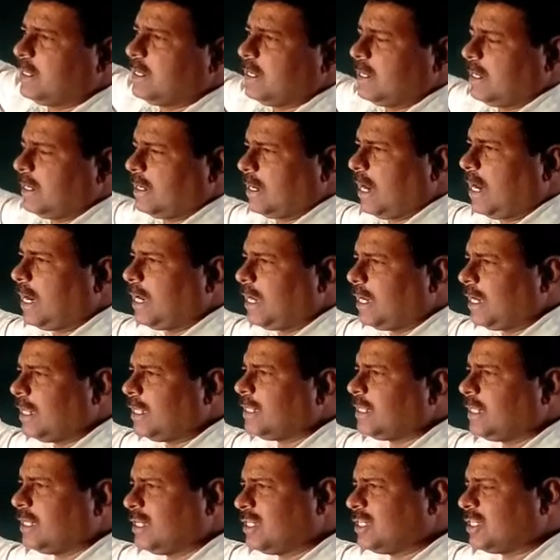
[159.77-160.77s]
Writing
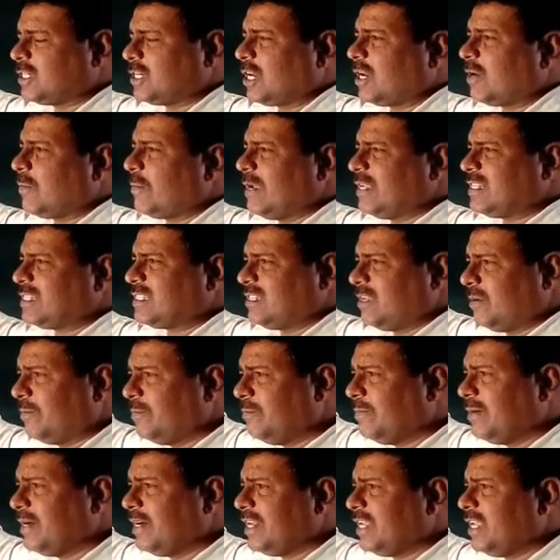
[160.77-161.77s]
the history by
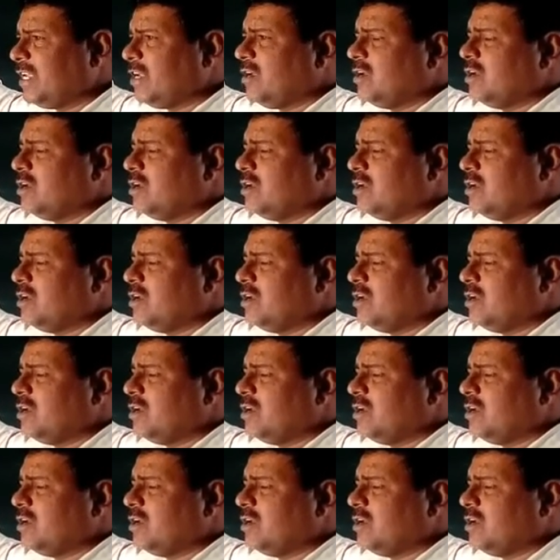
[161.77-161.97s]
somebody